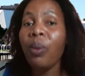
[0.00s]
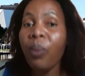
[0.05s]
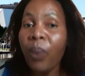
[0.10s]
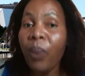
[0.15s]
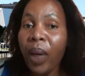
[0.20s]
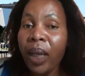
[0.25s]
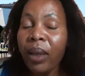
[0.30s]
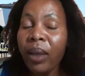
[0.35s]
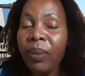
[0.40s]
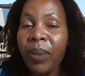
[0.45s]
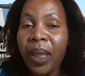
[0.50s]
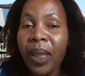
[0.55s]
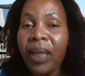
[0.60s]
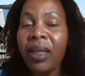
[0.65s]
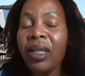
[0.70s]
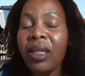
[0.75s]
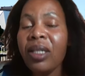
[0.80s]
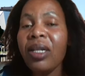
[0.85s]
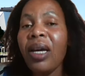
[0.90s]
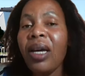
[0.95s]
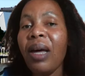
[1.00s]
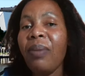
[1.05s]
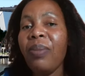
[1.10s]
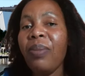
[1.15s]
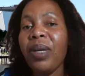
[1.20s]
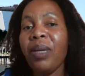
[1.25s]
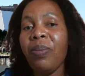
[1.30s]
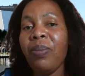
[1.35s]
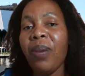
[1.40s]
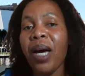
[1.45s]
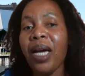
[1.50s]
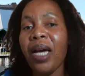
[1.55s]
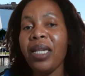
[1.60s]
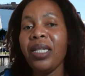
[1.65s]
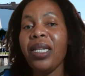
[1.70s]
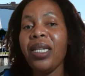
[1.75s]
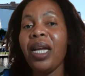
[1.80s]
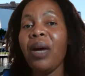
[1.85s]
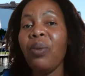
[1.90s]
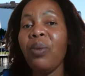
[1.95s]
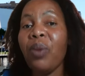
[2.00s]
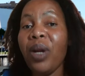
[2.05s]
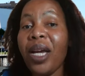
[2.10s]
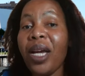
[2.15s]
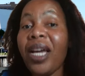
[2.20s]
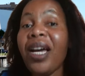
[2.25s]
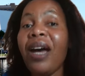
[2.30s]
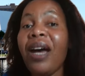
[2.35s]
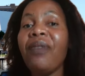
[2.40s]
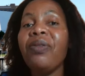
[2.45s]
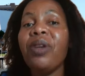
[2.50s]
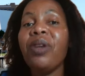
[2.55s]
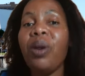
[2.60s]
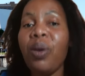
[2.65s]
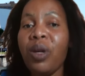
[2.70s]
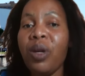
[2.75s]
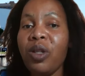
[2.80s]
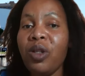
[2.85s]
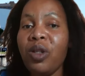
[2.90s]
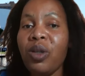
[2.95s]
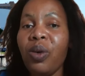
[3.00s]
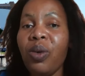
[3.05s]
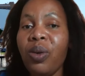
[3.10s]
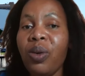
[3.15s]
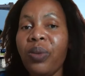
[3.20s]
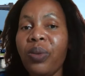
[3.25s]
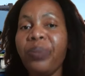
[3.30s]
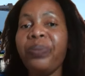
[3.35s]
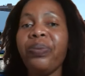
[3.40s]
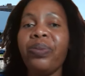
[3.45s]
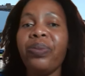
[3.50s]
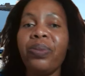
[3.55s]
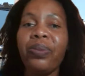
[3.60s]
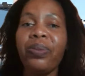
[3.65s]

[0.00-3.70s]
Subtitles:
will be the trumpet party that will govern on its own.